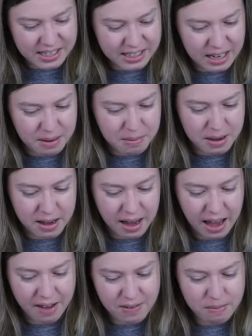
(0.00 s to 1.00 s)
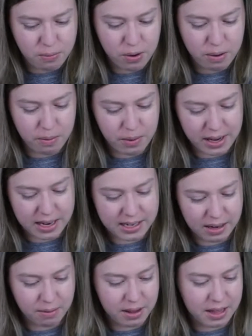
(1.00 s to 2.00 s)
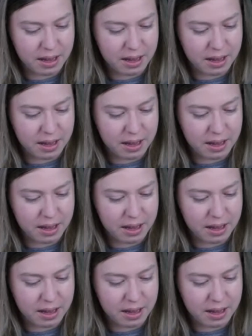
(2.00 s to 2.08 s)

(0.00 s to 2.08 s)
is gonna be a heavy boy when we get done with